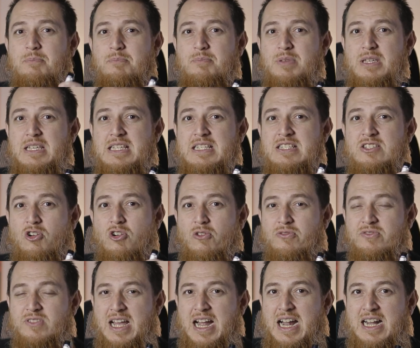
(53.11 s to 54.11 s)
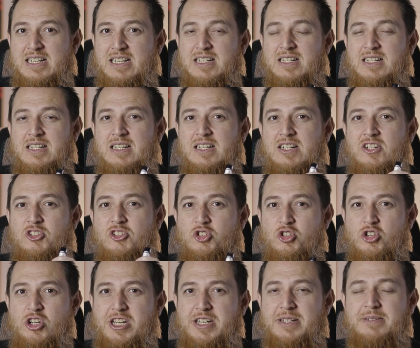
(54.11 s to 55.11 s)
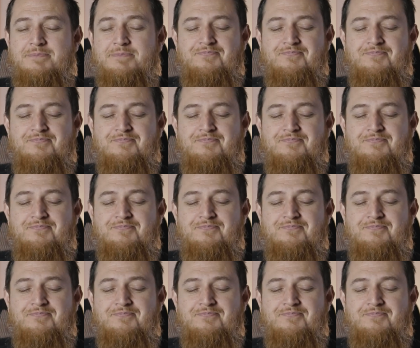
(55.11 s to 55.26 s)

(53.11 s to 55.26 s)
piece of that tree.